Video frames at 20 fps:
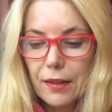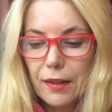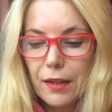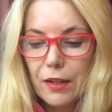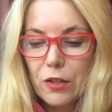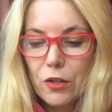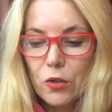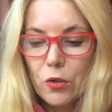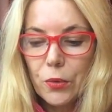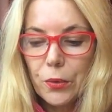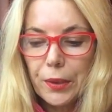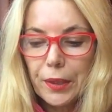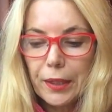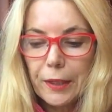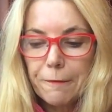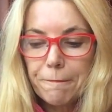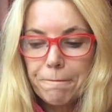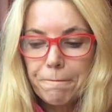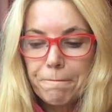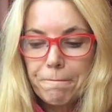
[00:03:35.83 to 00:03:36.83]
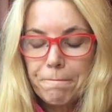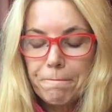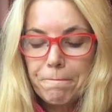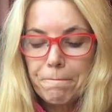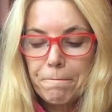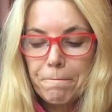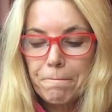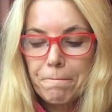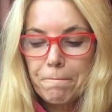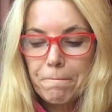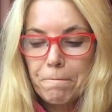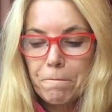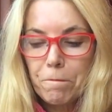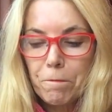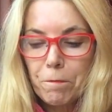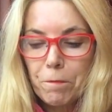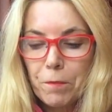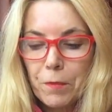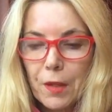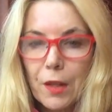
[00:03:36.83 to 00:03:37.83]
enjoy
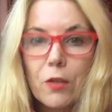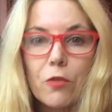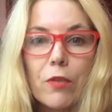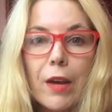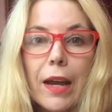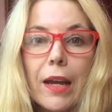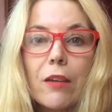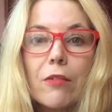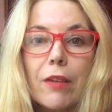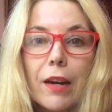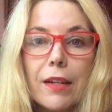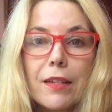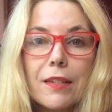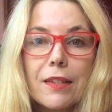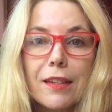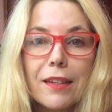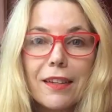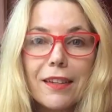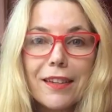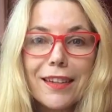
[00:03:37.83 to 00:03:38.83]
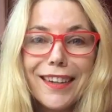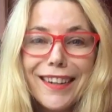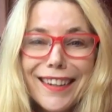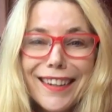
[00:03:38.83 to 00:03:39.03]
drag racing.